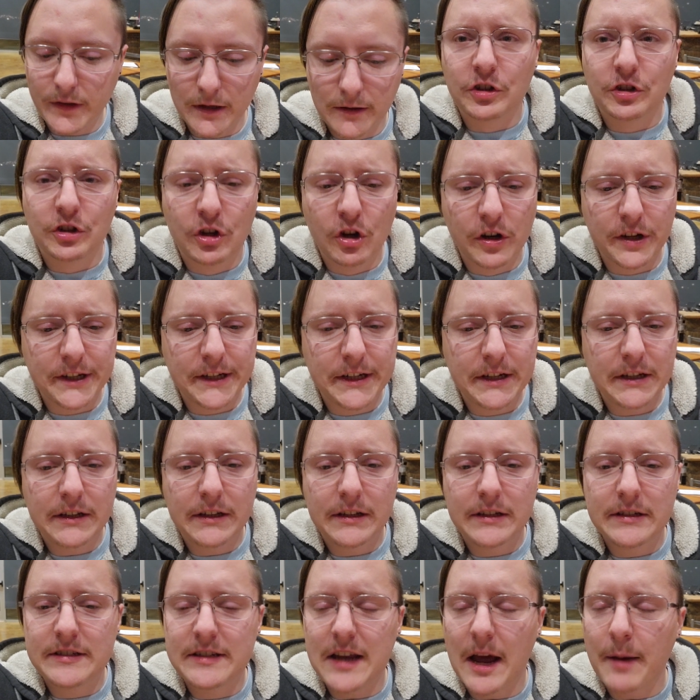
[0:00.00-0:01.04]

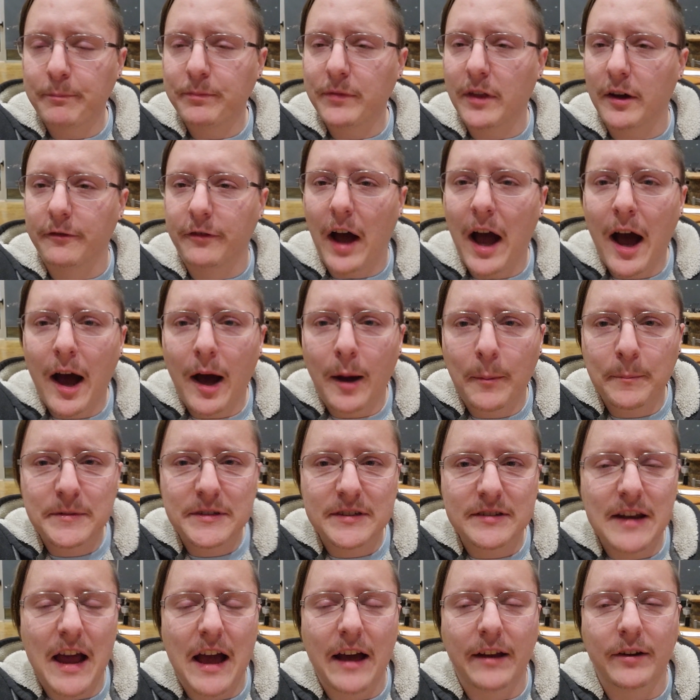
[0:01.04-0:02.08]
Good depth of hops,
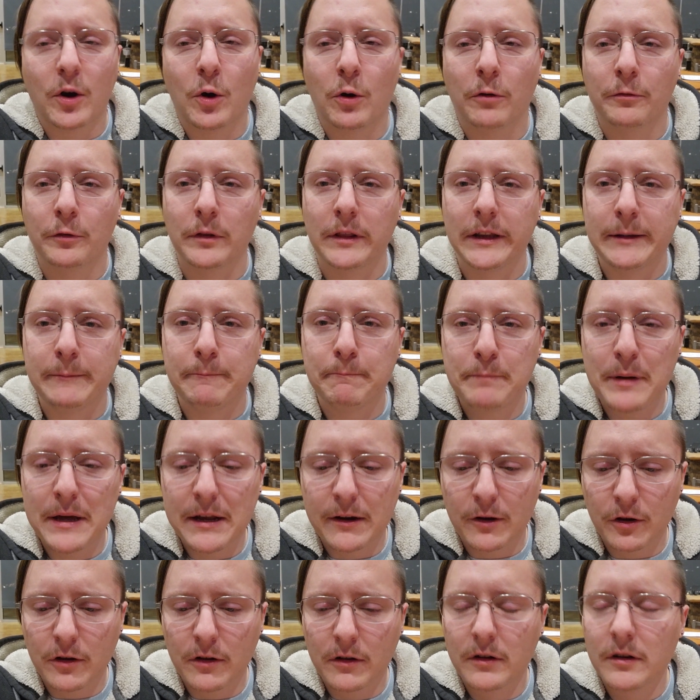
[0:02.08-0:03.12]
not overly
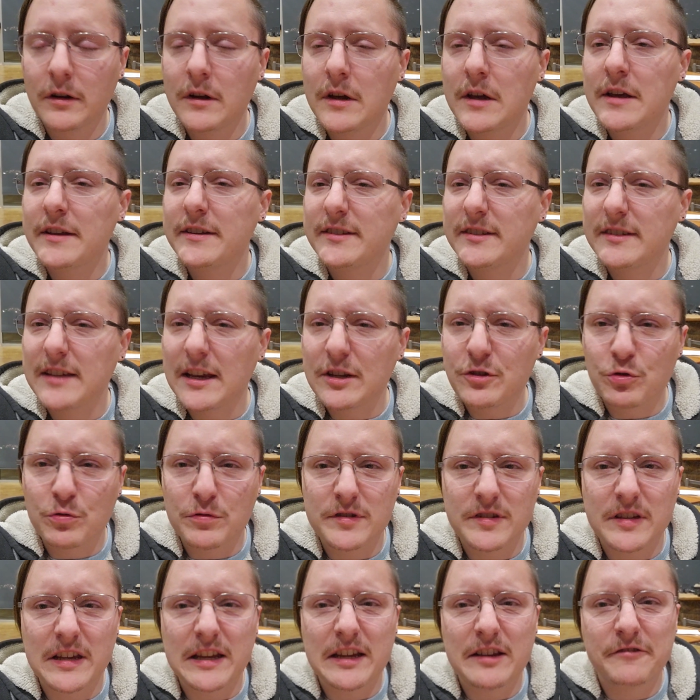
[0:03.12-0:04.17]
bitter,
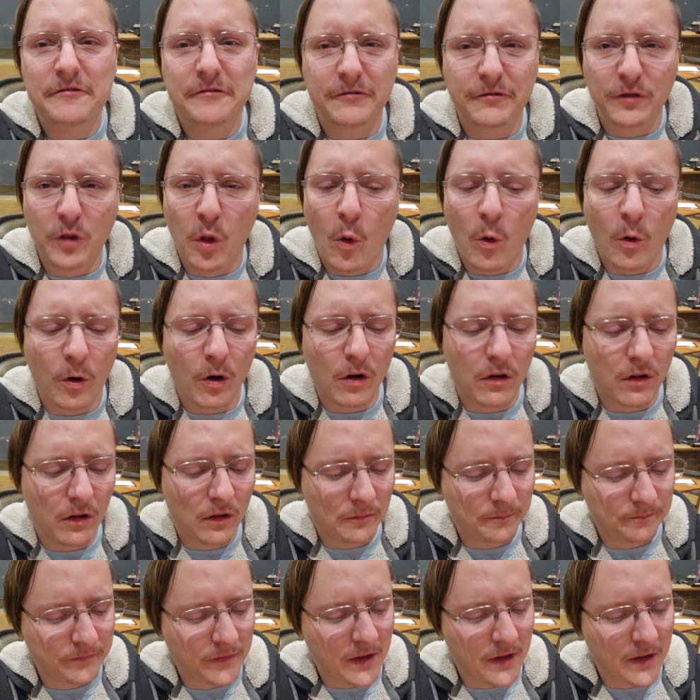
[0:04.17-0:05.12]
citrusy, floral.